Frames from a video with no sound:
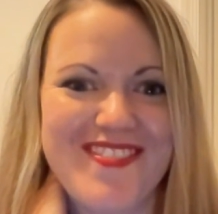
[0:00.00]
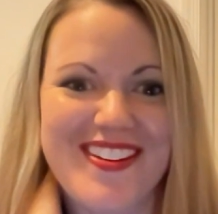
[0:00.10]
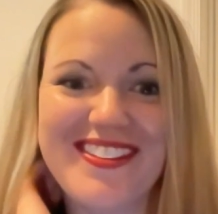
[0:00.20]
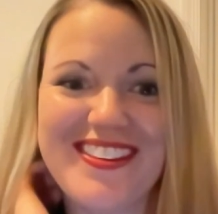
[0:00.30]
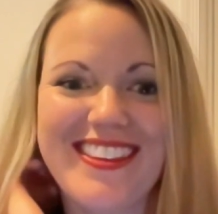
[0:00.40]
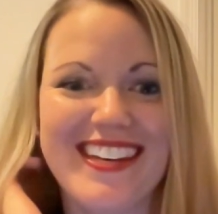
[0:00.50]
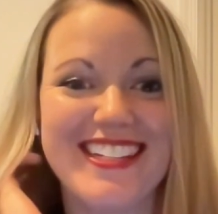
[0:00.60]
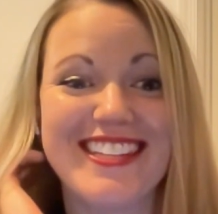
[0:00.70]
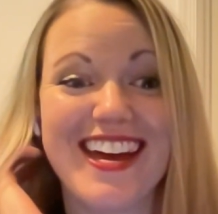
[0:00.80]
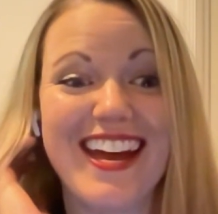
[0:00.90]
What are the
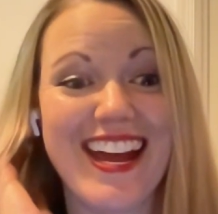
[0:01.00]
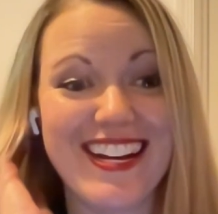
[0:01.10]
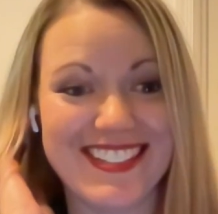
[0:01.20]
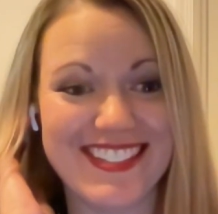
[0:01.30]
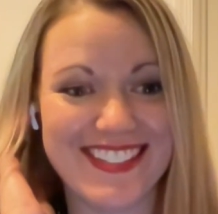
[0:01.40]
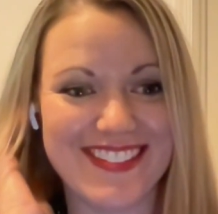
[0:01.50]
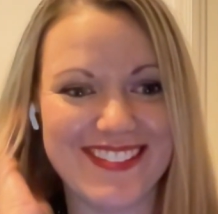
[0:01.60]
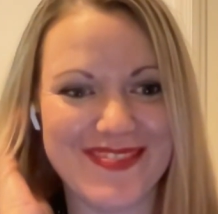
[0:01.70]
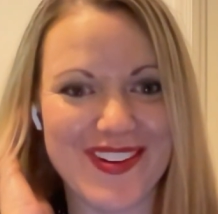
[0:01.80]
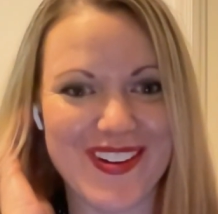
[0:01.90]
things I hate to
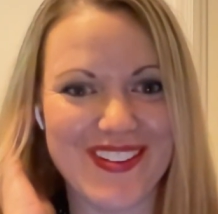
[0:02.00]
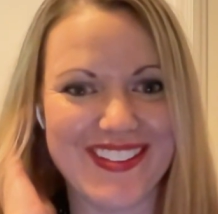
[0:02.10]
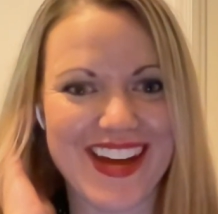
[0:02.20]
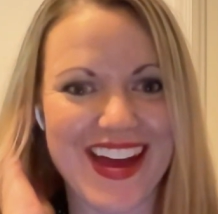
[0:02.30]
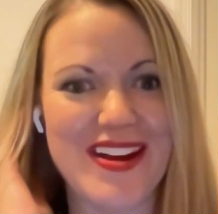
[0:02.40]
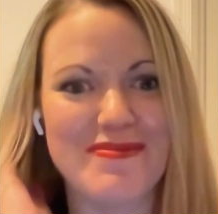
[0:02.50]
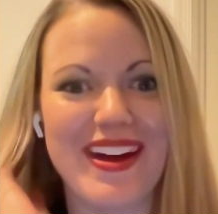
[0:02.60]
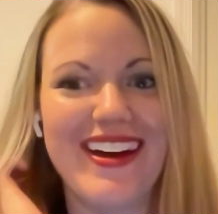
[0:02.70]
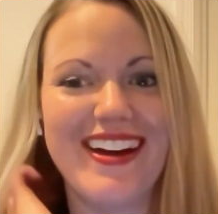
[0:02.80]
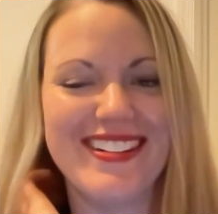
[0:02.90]
do the most? And am
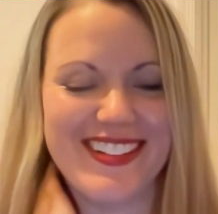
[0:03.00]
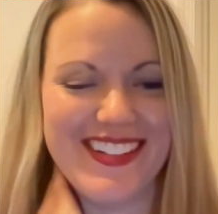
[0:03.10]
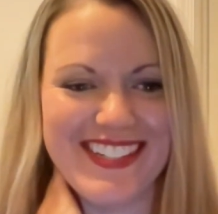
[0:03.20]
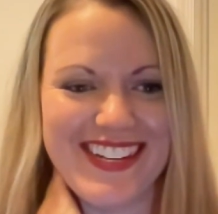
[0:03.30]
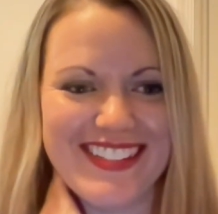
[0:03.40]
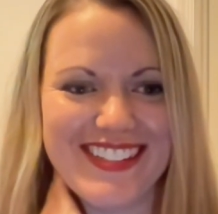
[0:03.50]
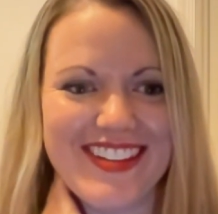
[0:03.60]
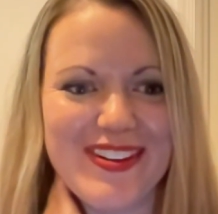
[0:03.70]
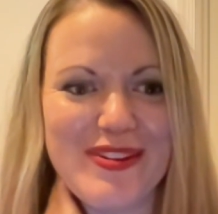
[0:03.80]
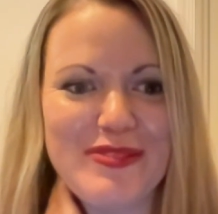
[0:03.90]
I under indexing
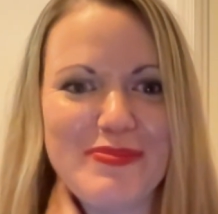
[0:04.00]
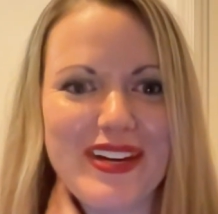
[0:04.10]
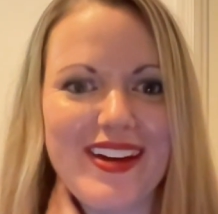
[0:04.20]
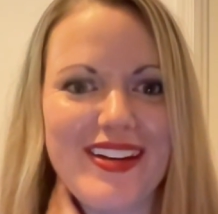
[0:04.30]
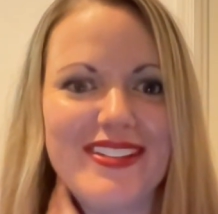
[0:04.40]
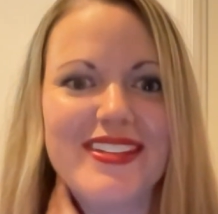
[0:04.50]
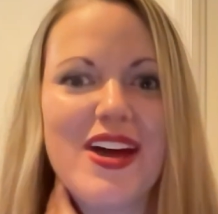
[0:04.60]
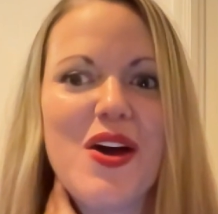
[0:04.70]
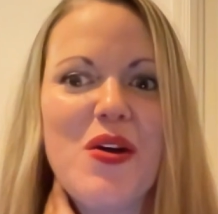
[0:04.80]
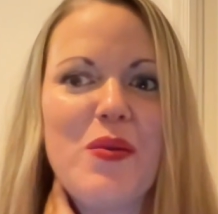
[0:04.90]
on those? Because
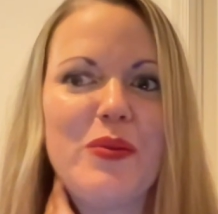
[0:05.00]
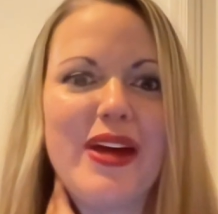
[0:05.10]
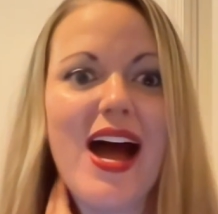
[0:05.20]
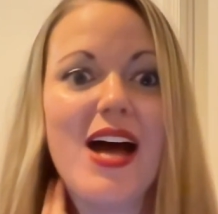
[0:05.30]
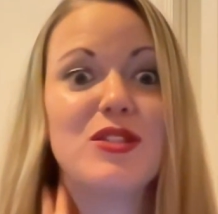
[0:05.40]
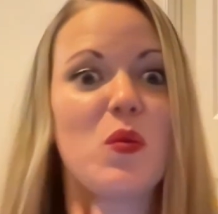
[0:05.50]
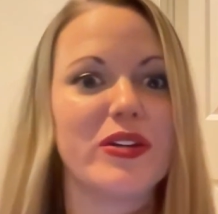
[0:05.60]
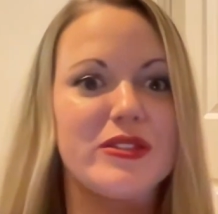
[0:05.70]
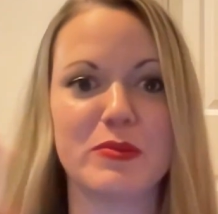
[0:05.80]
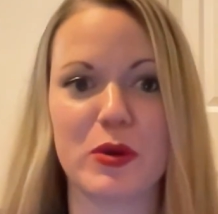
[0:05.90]
when we ask
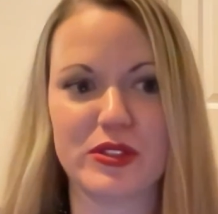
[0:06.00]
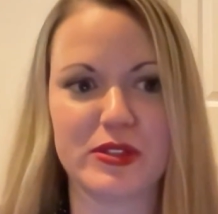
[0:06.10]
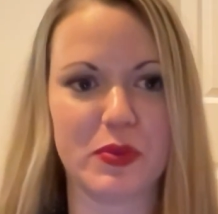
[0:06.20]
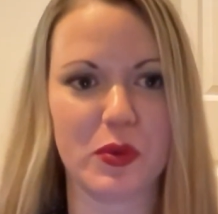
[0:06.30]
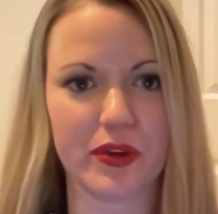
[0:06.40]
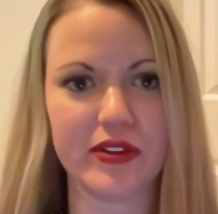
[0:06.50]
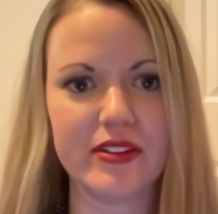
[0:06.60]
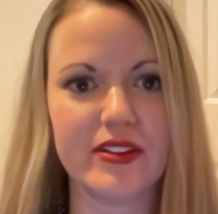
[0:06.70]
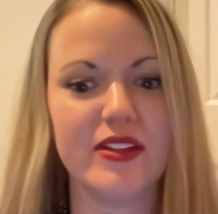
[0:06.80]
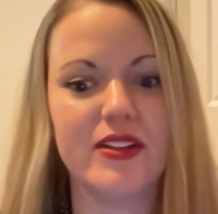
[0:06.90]
what's the most
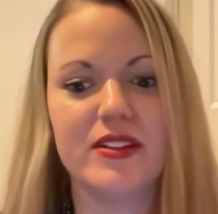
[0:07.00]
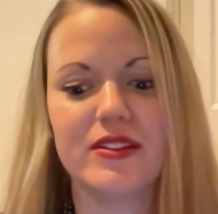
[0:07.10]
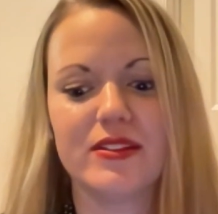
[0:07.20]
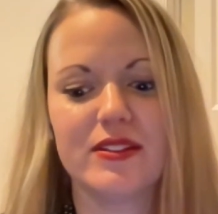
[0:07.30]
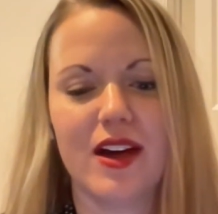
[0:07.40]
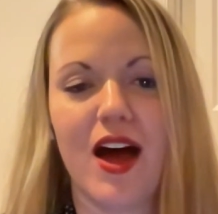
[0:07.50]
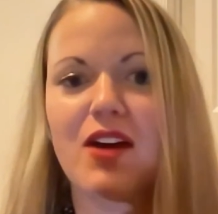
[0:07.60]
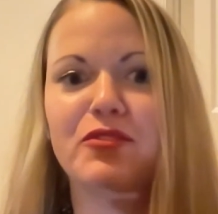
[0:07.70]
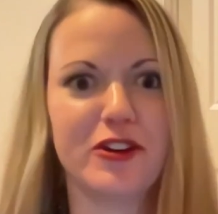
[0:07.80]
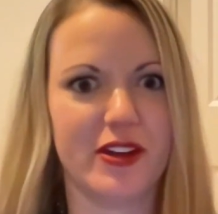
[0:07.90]
important,
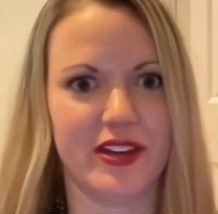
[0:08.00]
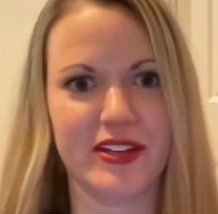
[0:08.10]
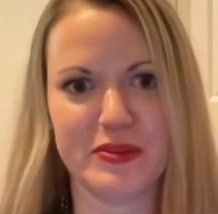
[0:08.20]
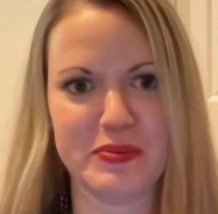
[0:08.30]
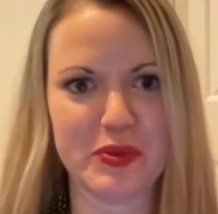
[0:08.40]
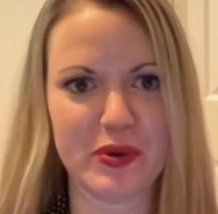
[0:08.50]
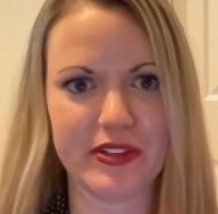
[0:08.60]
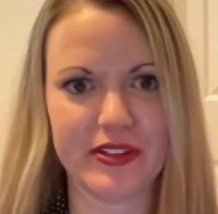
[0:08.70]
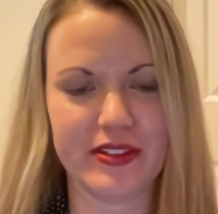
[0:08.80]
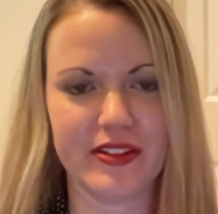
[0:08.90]
everything's
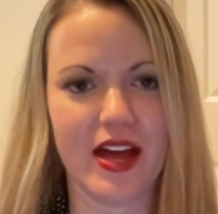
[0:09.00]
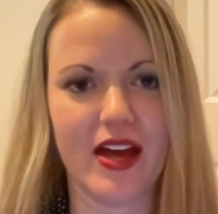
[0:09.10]
important.